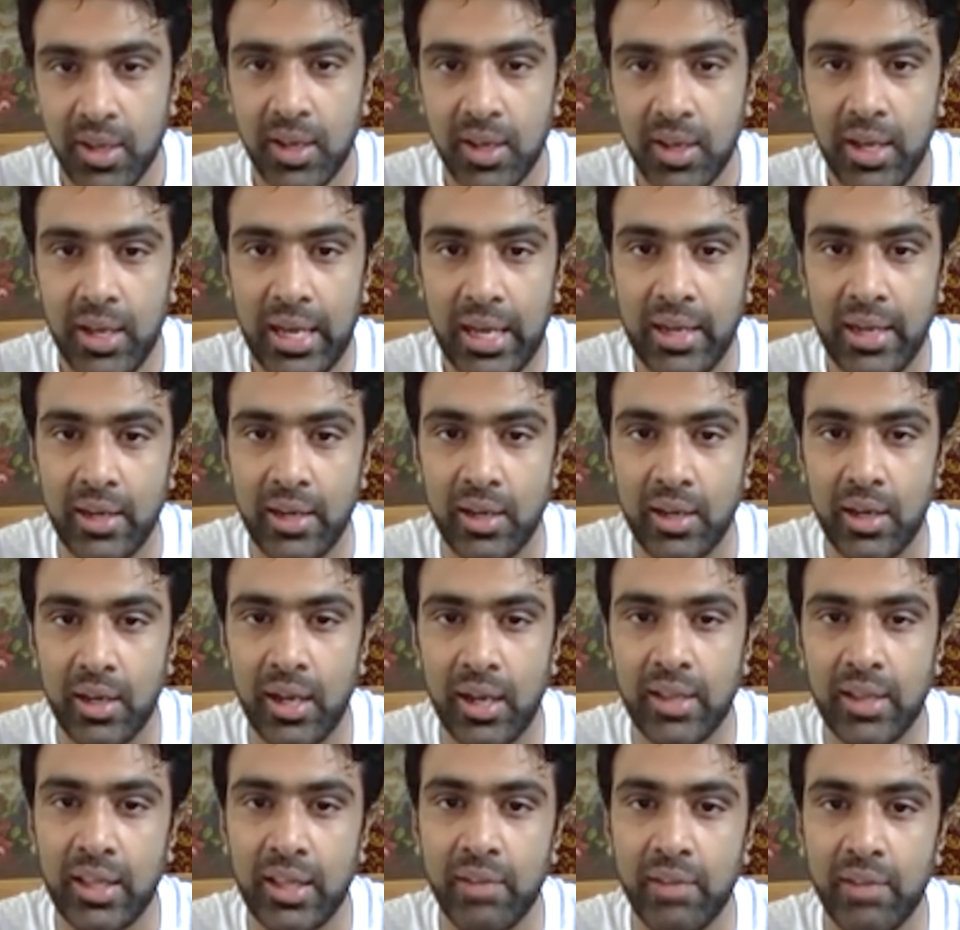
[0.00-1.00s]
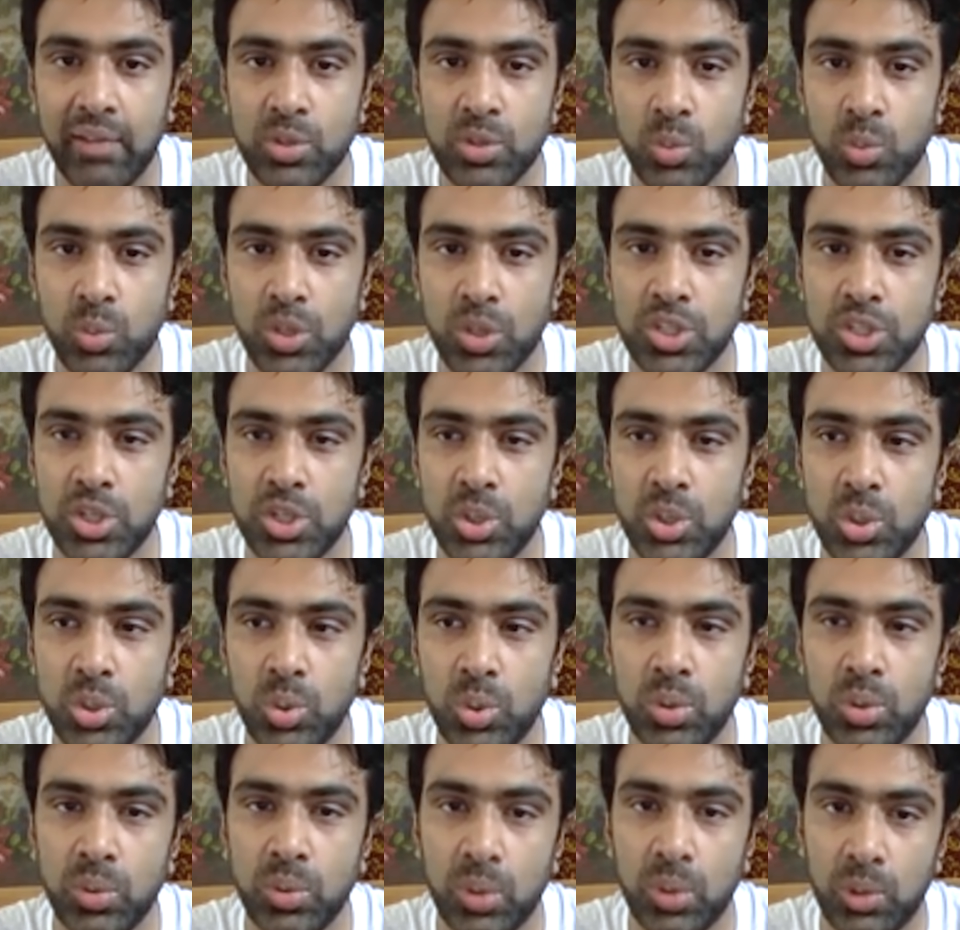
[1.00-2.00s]
And I think once
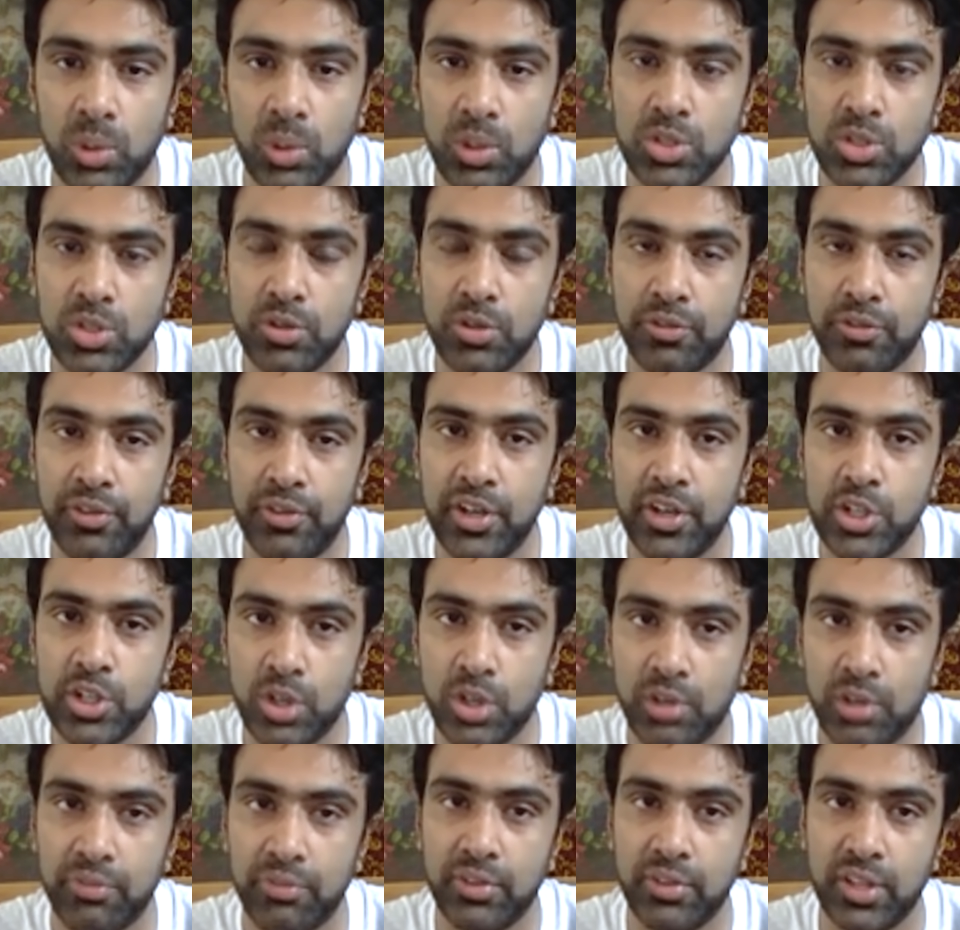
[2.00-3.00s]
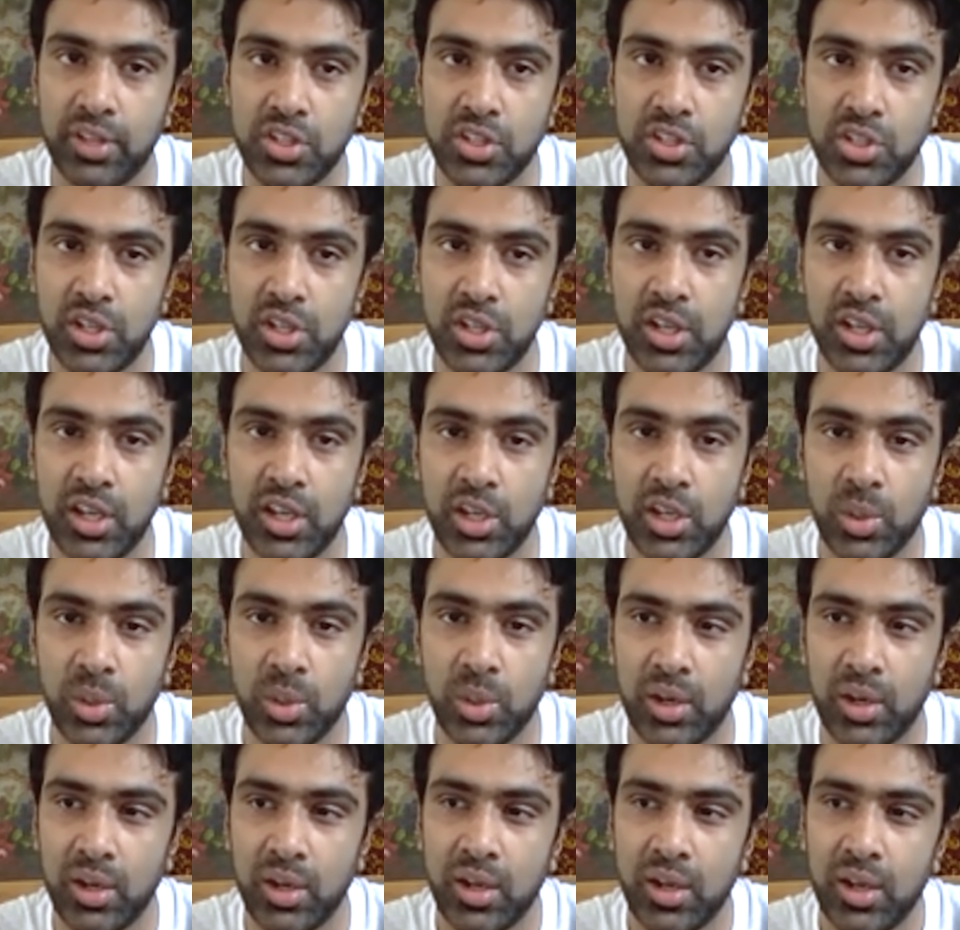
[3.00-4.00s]
you finish off with engineering, you
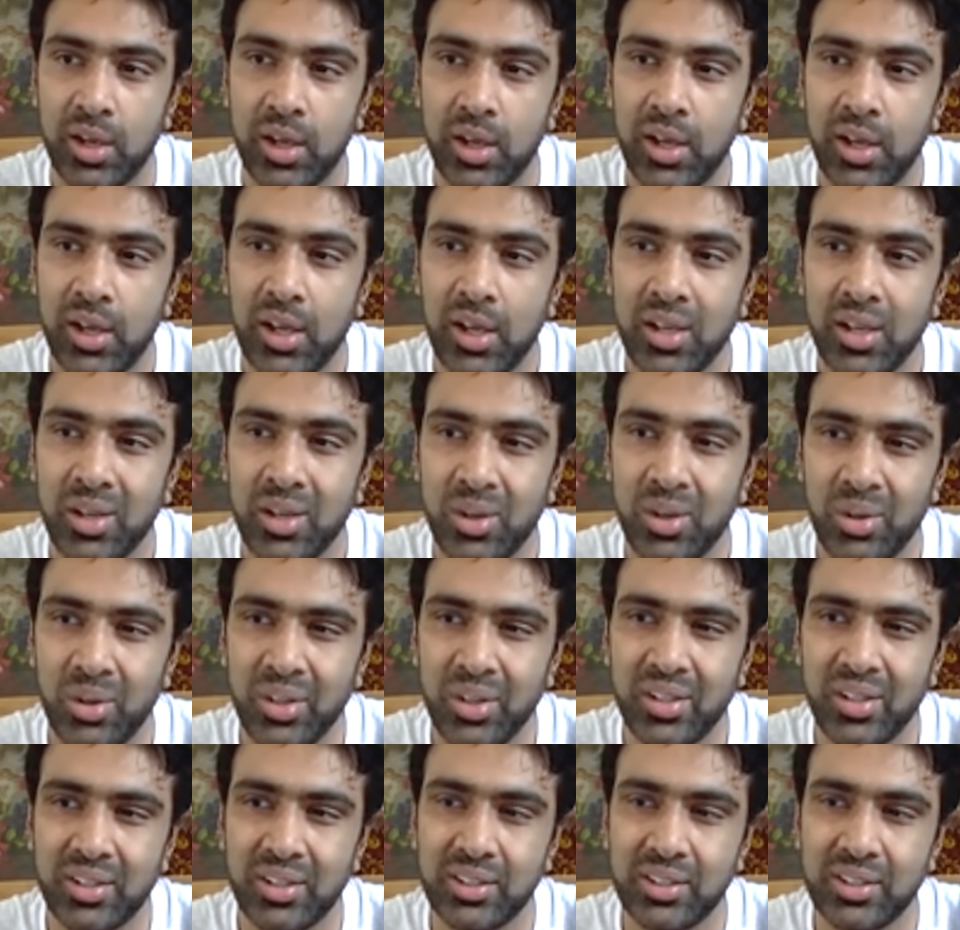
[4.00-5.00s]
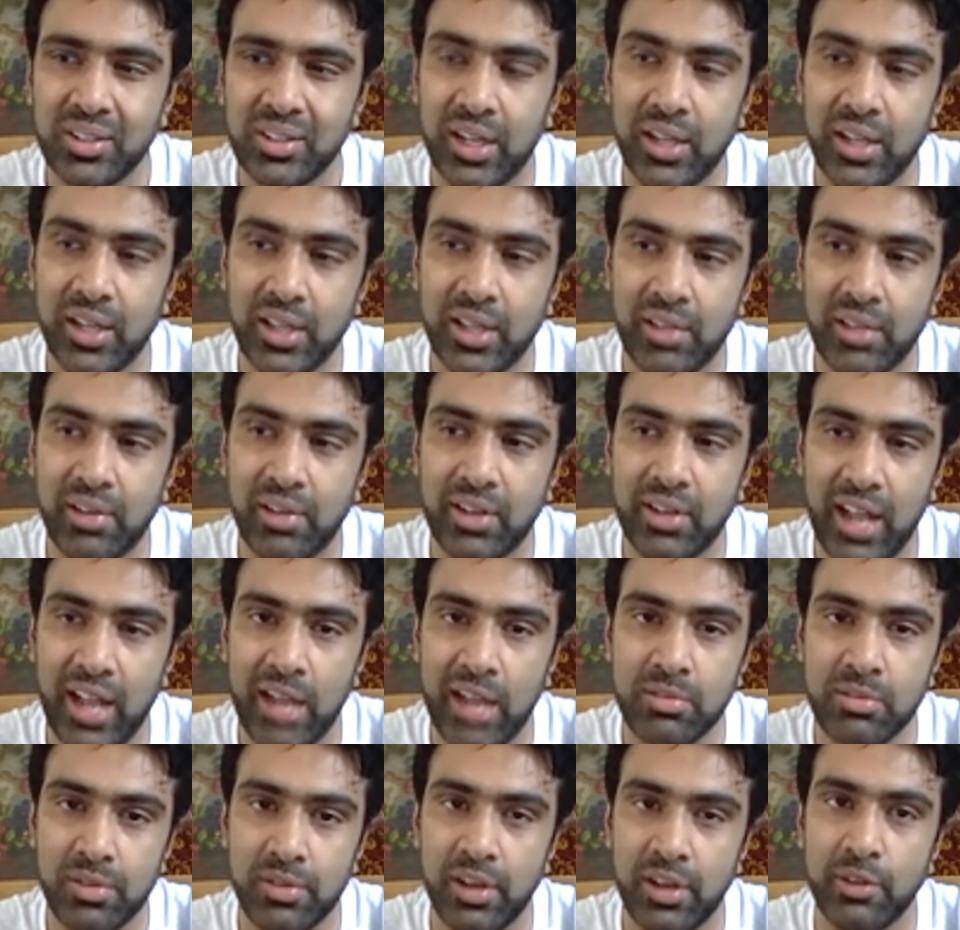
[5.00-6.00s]
are, you know, there were
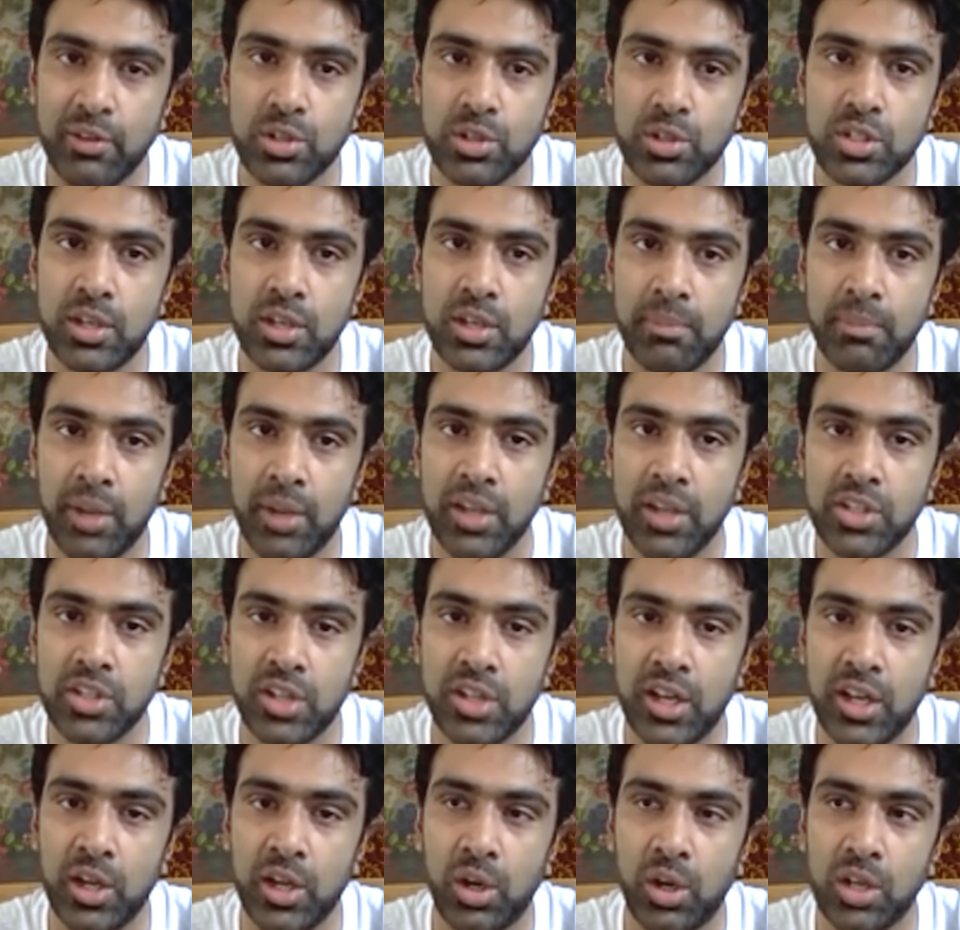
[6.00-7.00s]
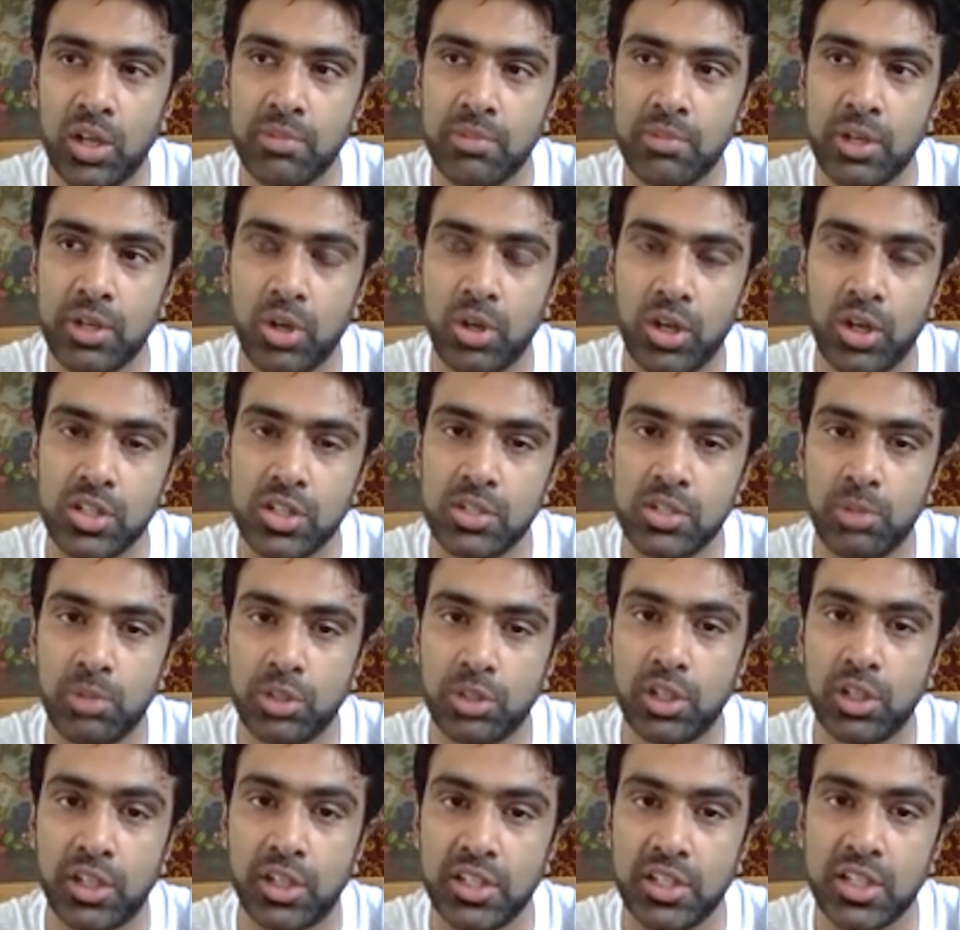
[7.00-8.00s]
times when I was in my engineering college. My college is about
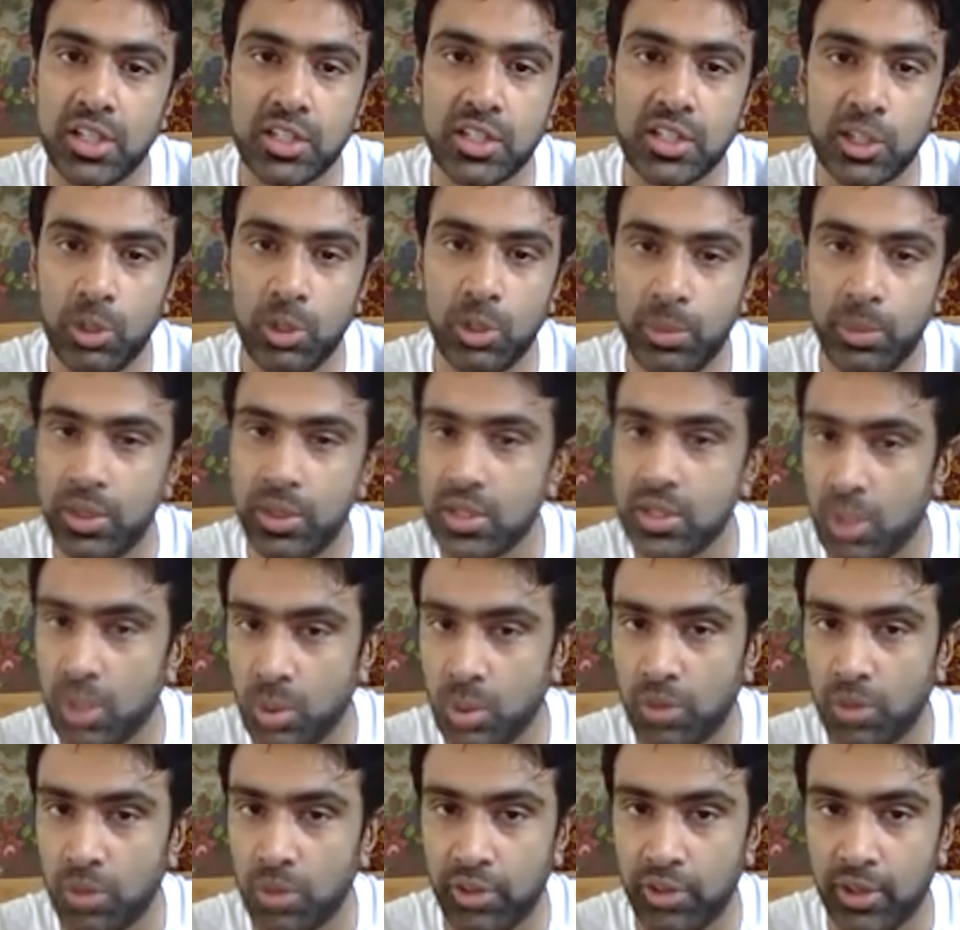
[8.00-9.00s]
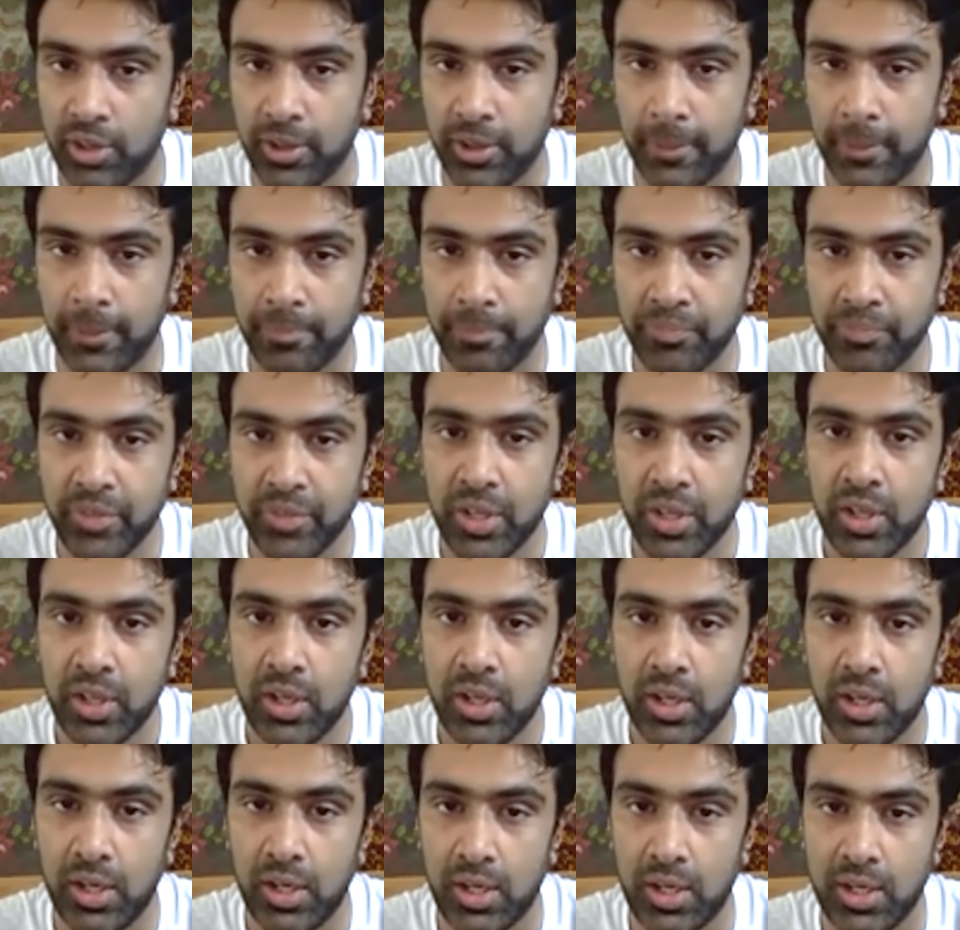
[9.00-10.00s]
36 kilometers out of the
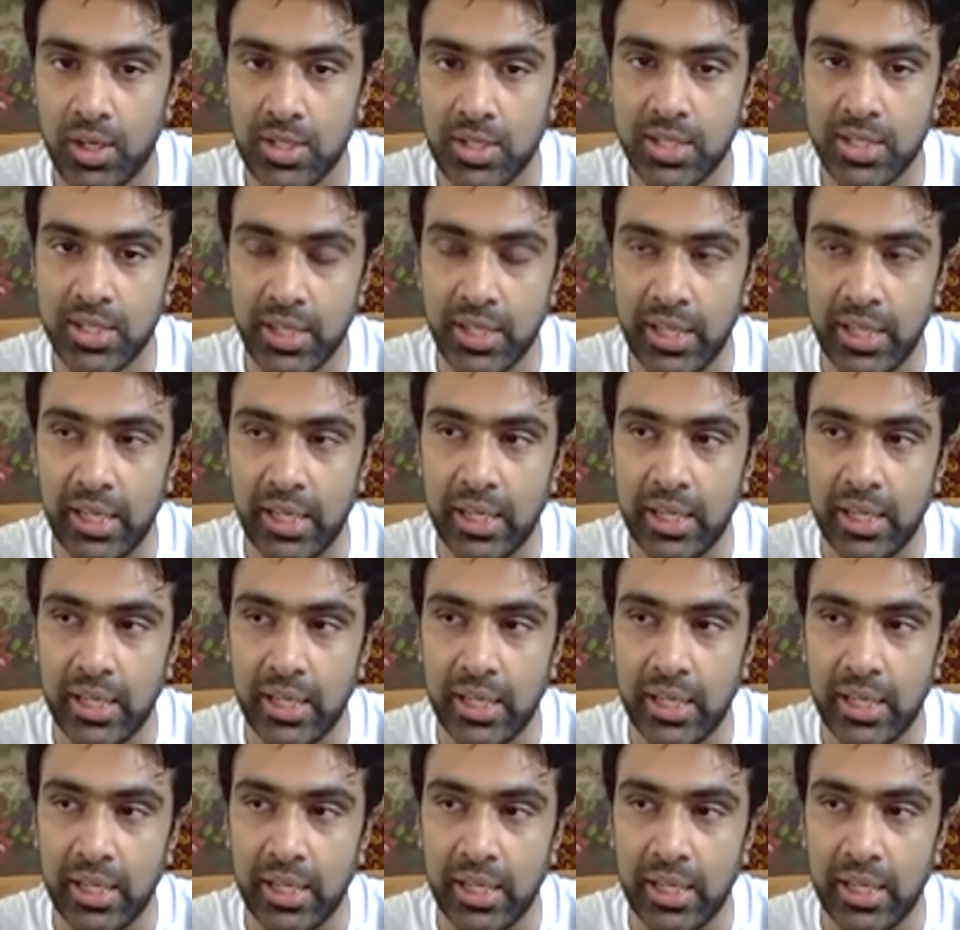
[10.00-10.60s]
city.